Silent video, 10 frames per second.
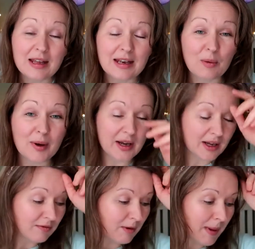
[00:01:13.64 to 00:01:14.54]
Now when I
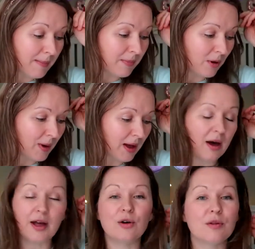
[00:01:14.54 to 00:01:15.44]
can remember
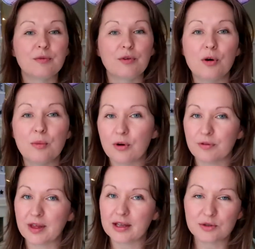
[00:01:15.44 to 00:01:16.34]
where I got them from or
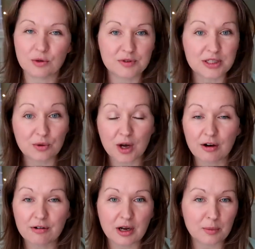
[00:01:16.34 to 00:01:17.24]
if they're sort of still
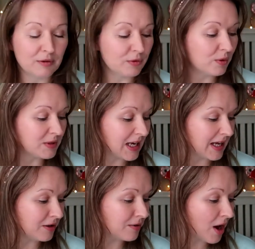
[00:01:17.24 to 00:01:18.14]
current, I will of course
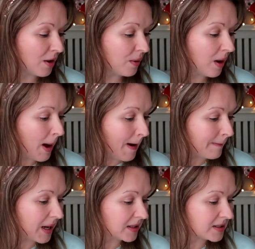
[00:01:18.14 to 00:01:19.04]
let you know,
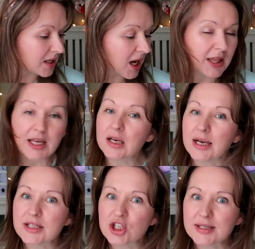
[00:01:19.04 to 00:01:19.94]
but I think
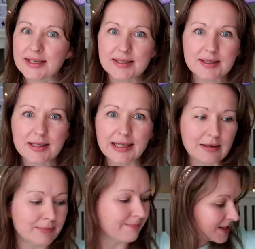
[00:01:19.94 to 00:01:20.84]
let's just get stuck
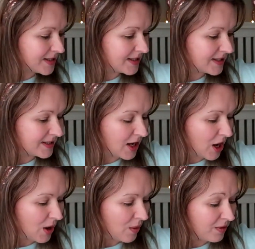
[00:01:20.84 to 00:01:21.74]
in.
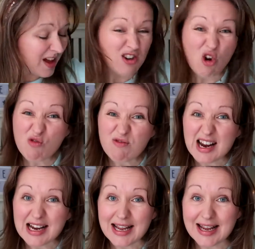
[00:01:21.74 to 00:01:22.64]
So they're not
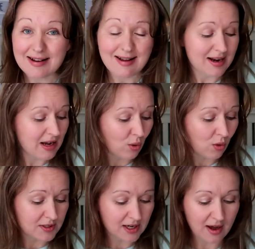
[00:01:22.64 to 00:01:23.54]
really in any
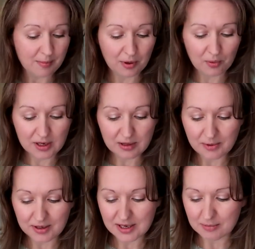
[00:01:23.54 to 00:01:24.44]
order, but one of the
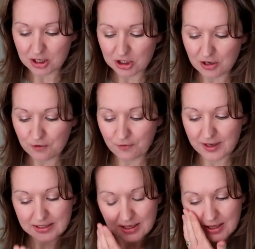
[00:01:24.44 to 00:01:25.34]
mugs I'm going to show you
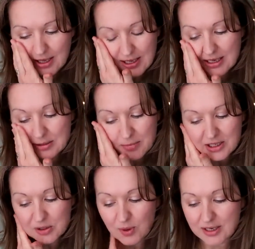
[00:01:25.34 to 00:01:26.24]
first, I think, is
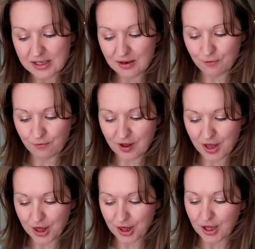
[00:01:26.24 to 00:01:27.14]
my 25th